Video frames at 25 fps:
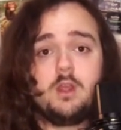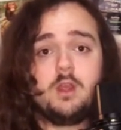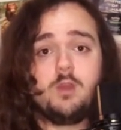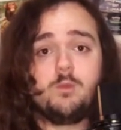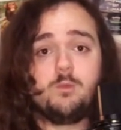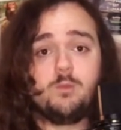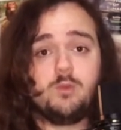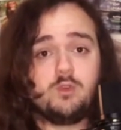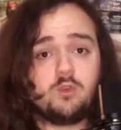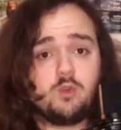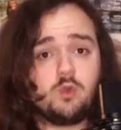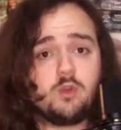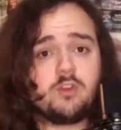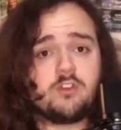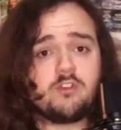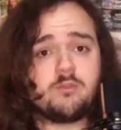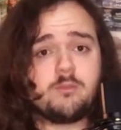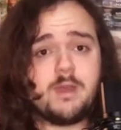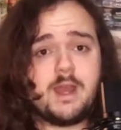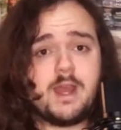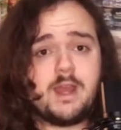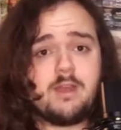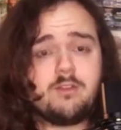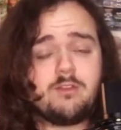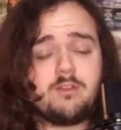Majora's
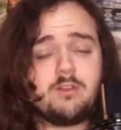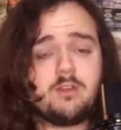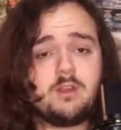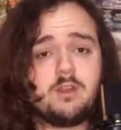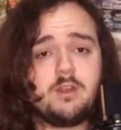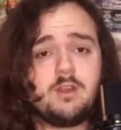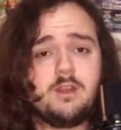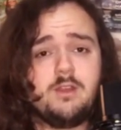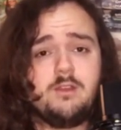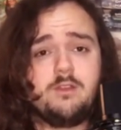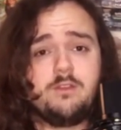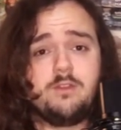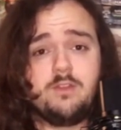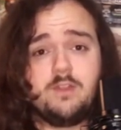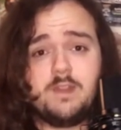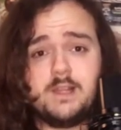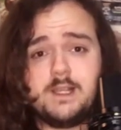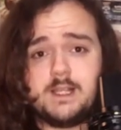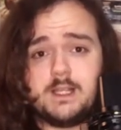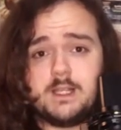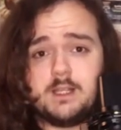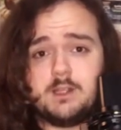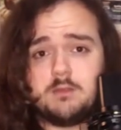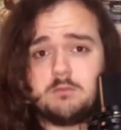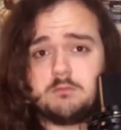Mask is
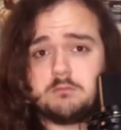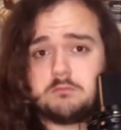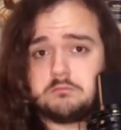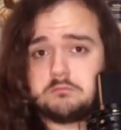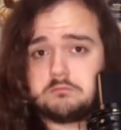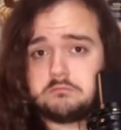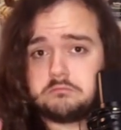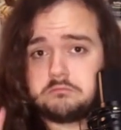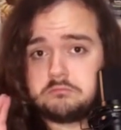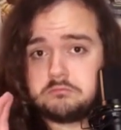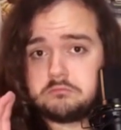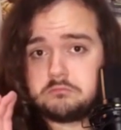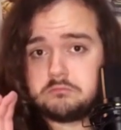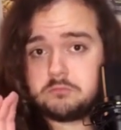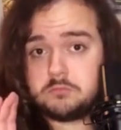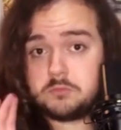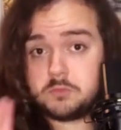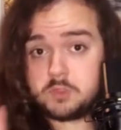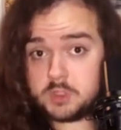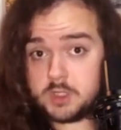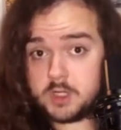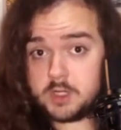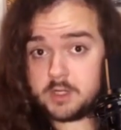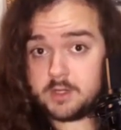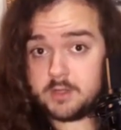the
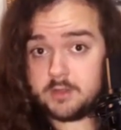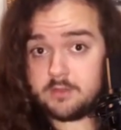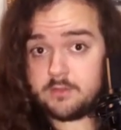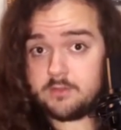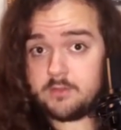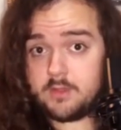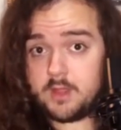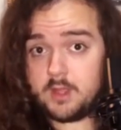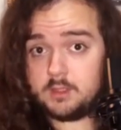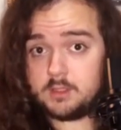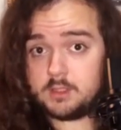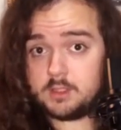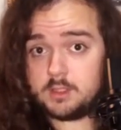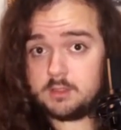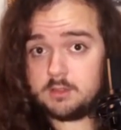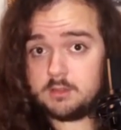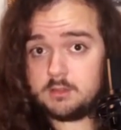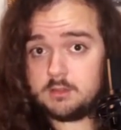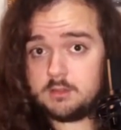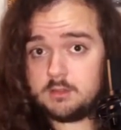darkest Zelda.